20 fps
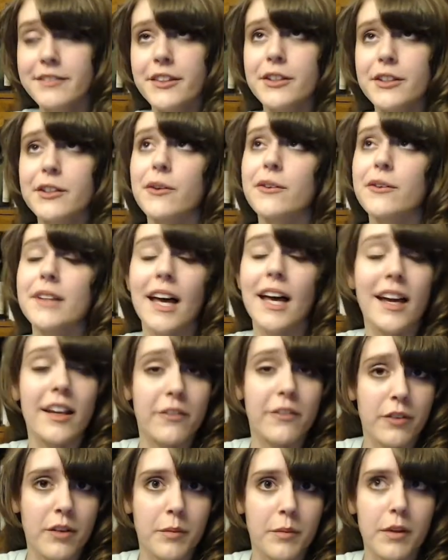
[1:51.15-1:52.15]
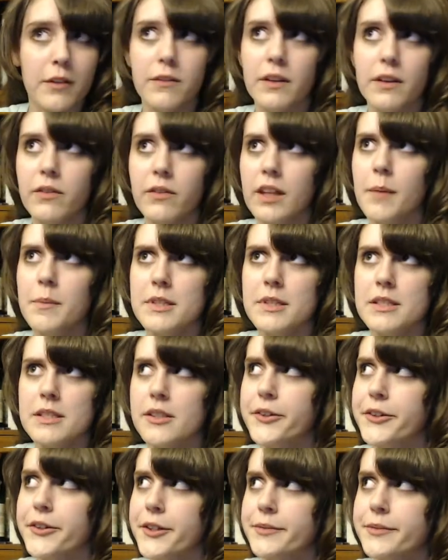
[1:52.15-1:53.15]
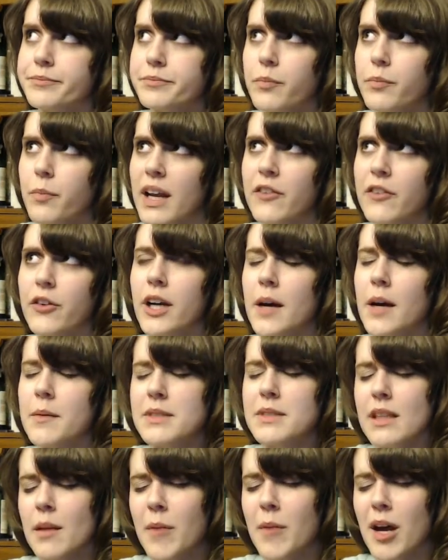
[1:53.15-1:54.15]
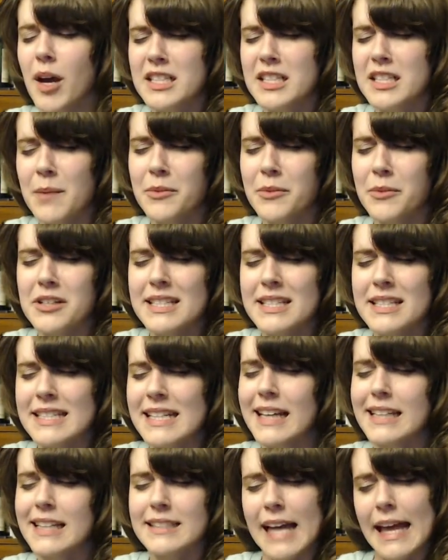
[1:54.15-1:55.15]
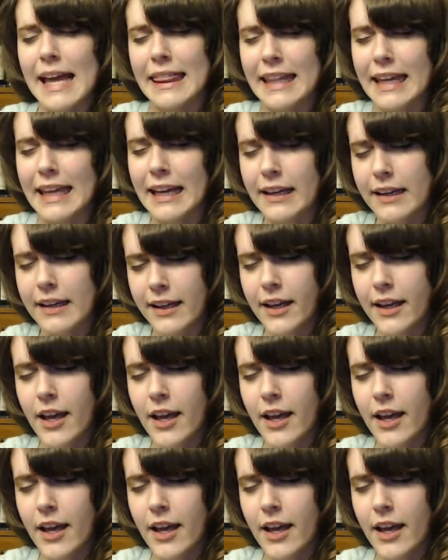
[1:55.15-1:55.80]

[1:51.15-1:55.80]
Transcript: good old line from the fifth episode or whenever it comes in the manga, chapter six, I think.